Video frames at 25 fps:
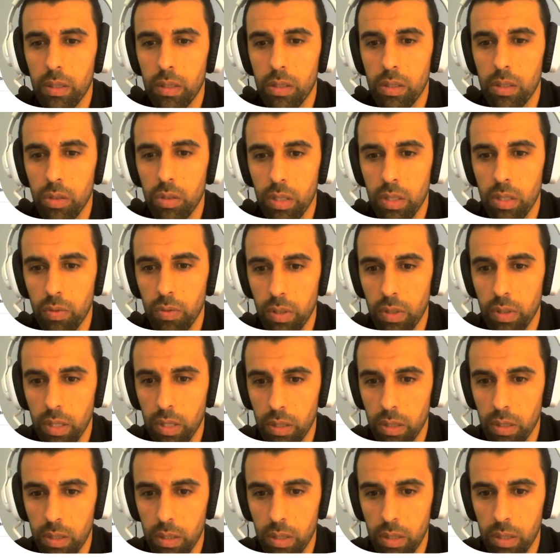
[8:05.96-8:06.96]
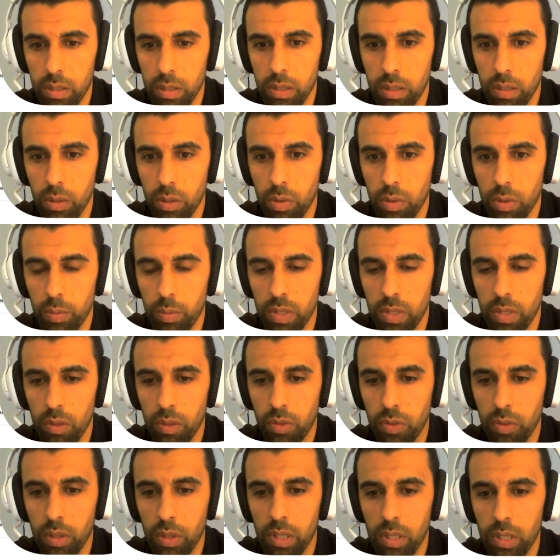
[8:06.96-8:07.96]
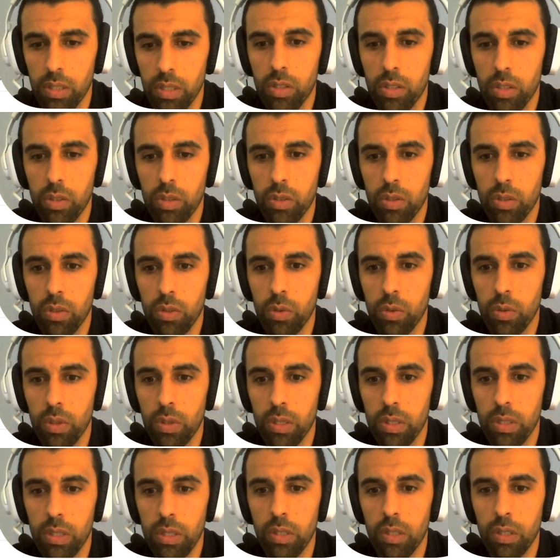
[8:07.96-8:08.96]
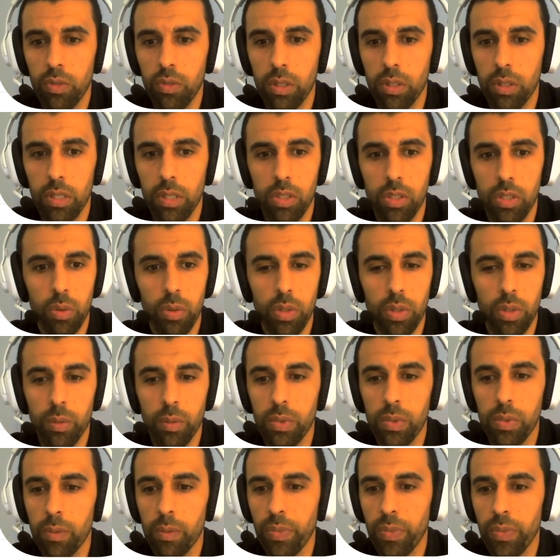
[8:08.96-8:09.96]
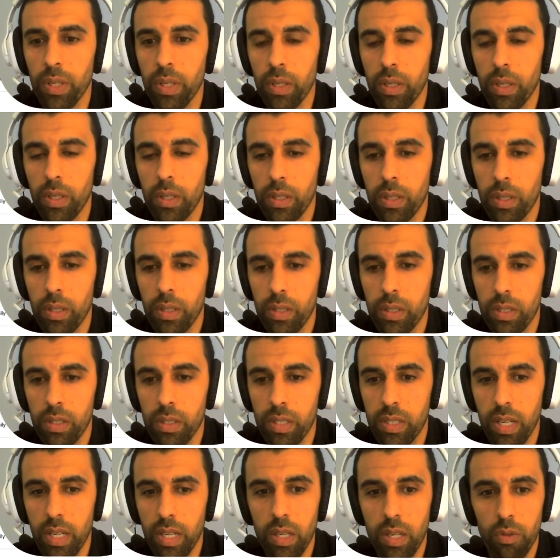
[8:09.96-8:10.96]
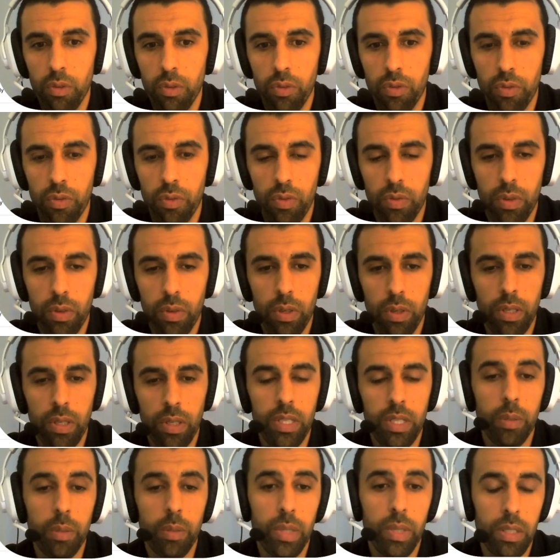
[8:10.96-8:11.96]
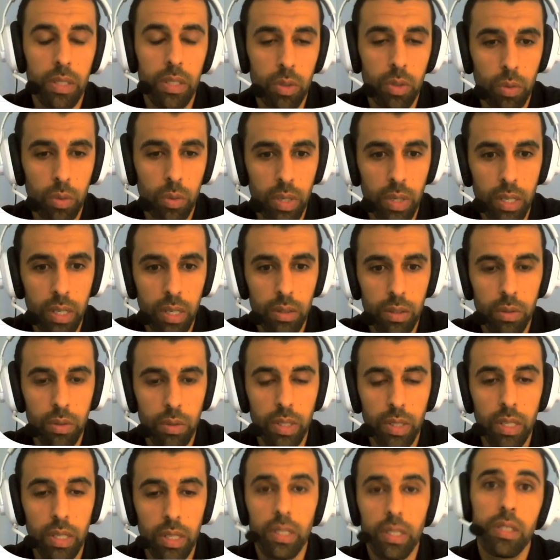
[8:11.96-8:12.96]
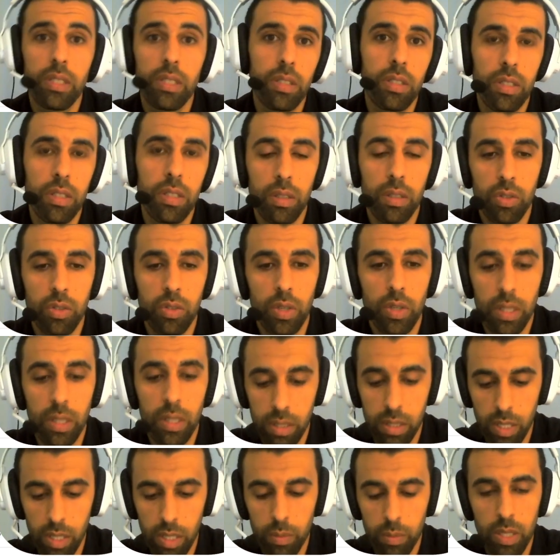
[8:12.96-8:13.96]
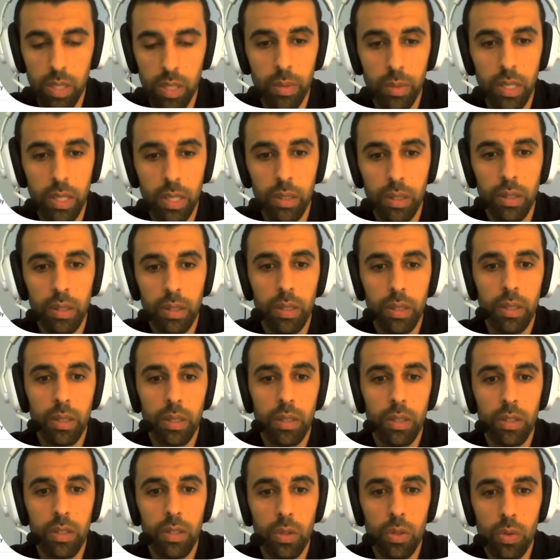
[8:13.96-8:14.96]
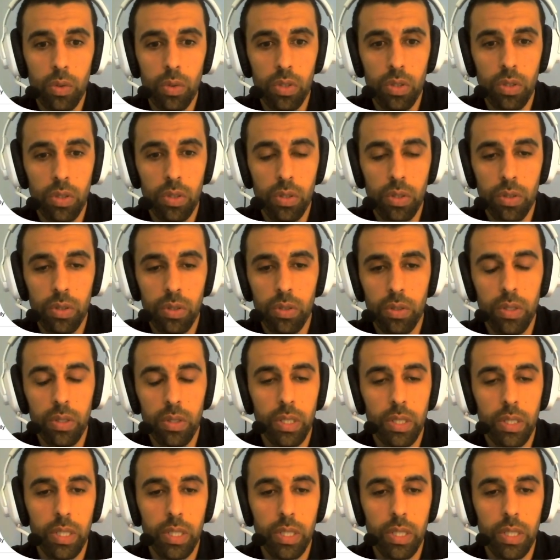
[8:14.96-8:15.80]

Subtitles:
certificate, let's encrypt default. Let's do this default, let's encrypt. Save, and email is required. Okay, let's try the same email. User,